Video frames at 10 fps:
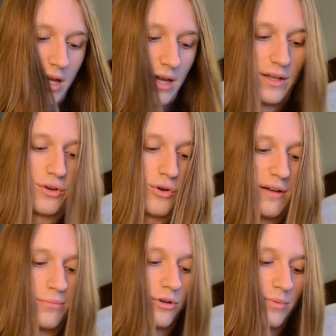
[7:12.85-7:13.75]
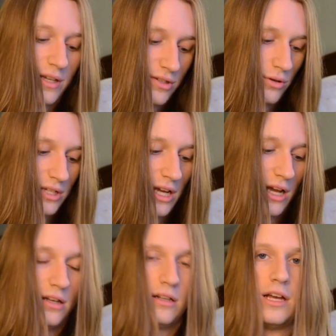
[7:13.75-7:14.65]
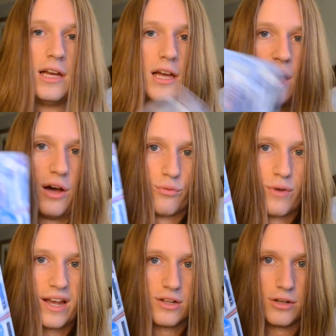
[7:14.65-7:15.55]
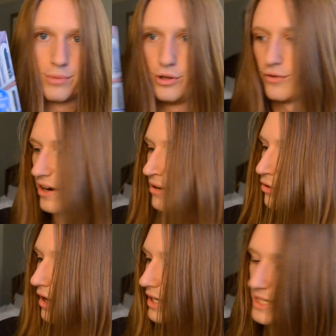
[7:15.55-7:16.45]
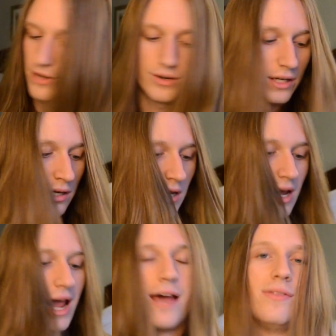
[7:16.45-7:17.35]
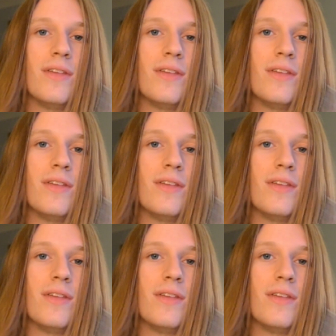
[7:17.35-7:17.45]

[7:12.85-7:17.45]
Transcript: and then Grand Budapest Hotel, regular Blu-ray Criterion, and